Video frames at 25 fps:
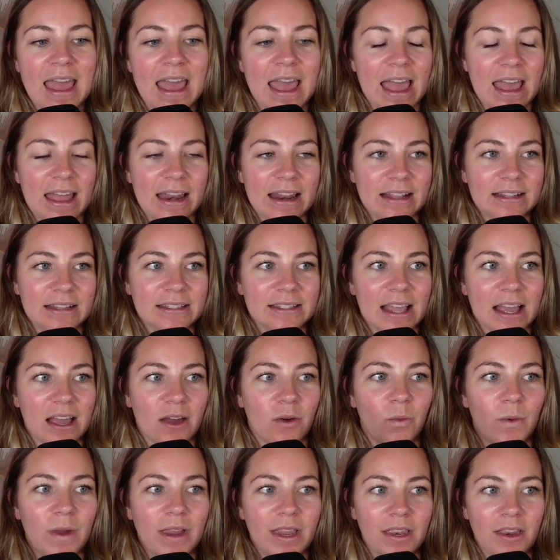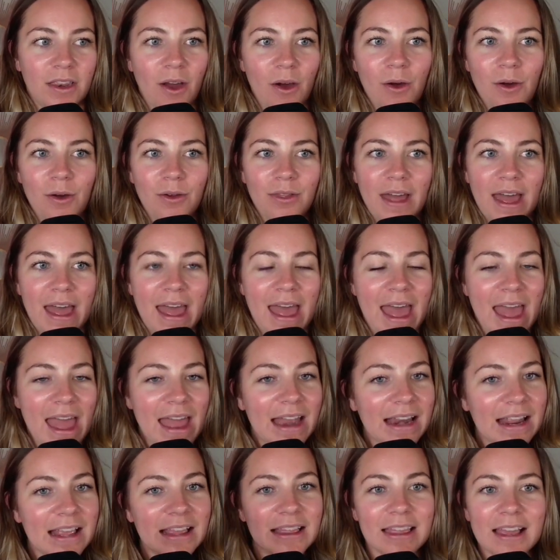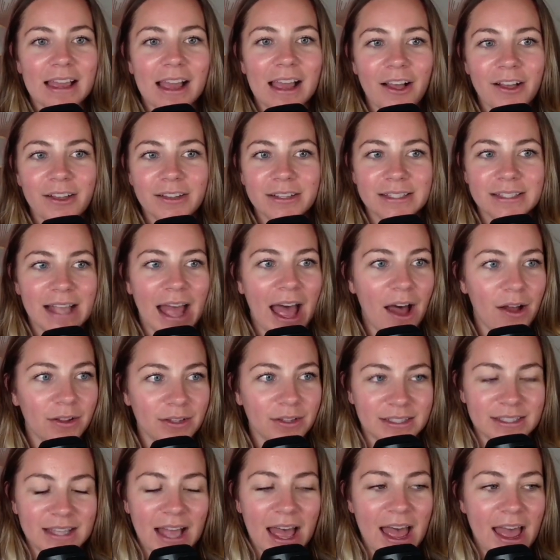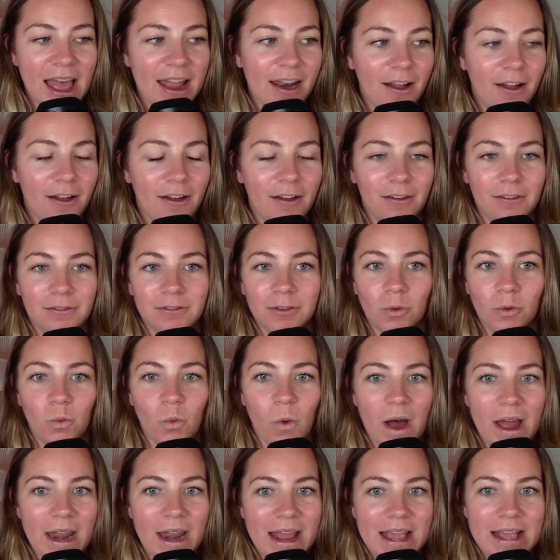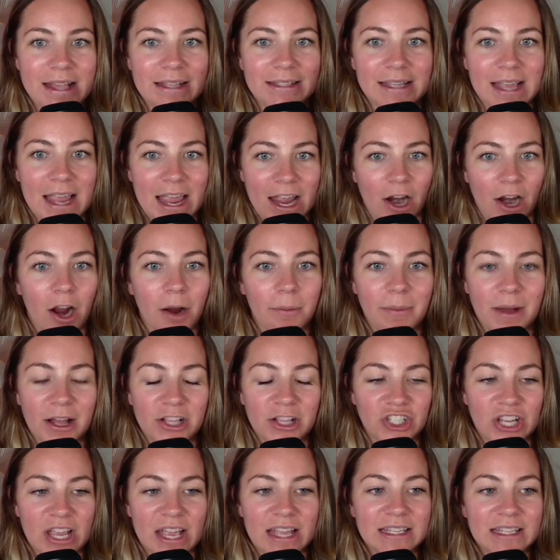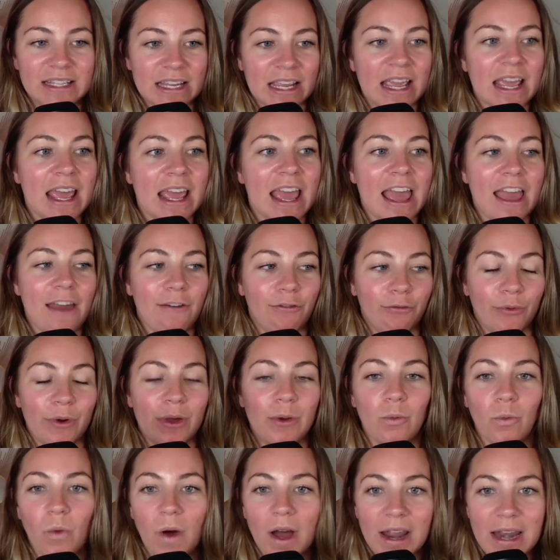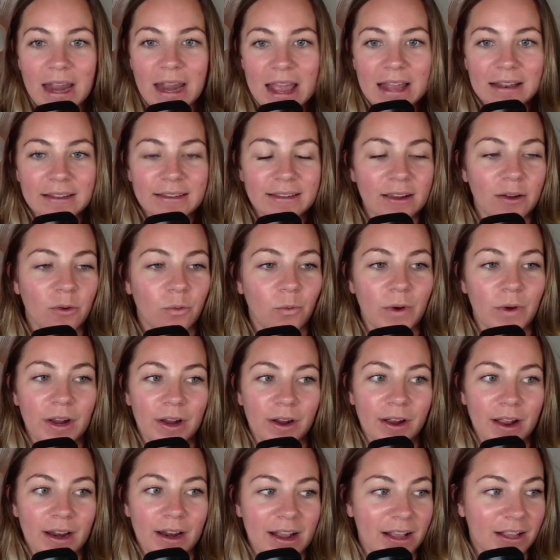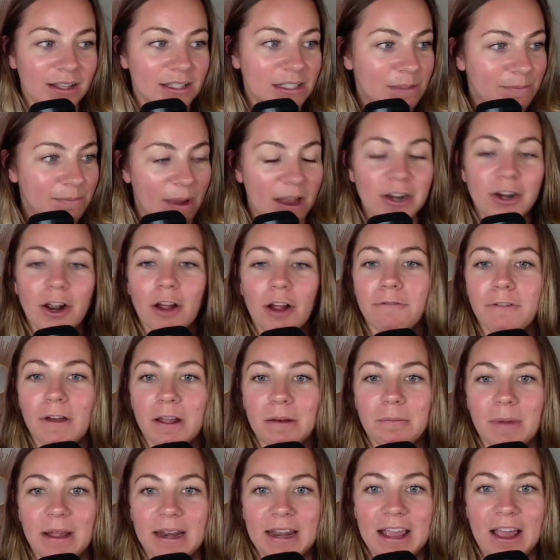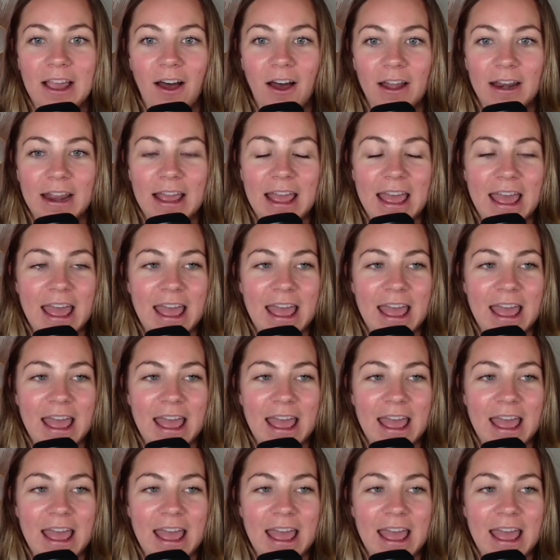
And it's like, we know that anything else outside of what is in our budget, if we want it, we're going to spend our fun money on it.